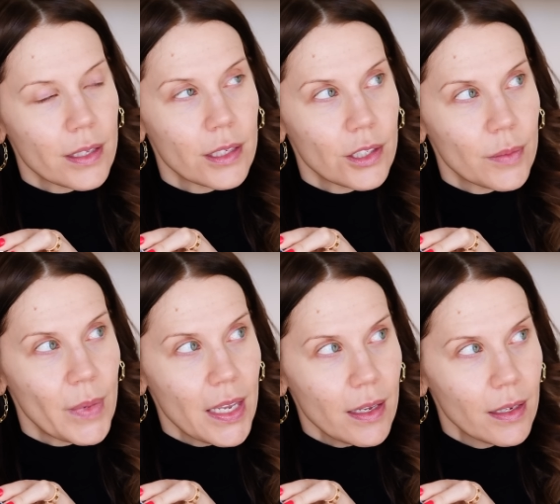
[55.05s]
Is it just
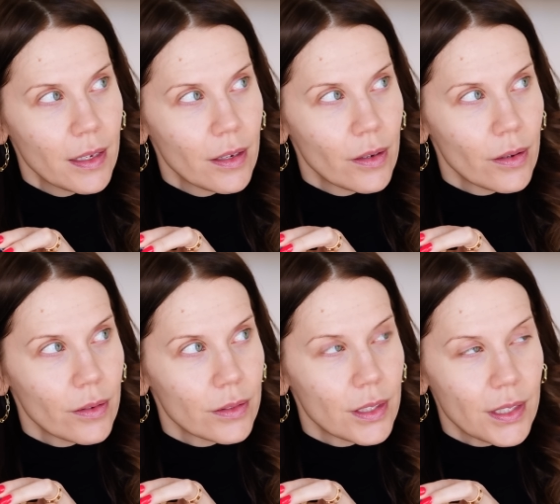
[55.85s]
me?
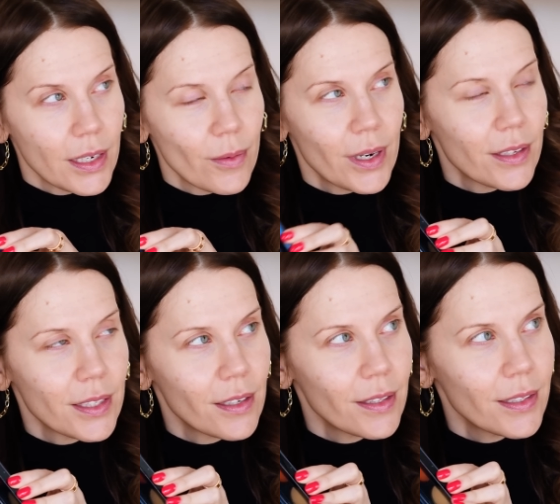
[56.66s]
Does anyone else
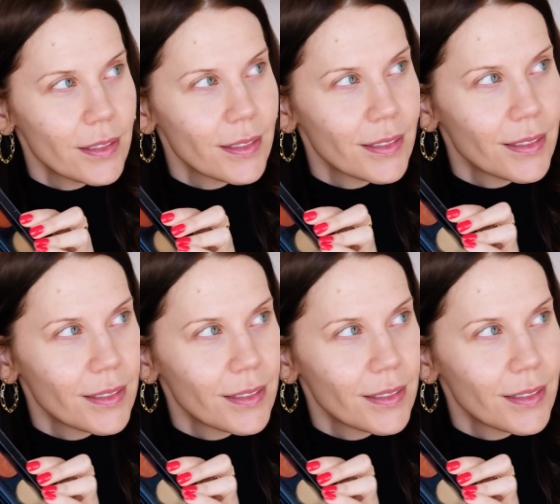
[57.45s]
hear this?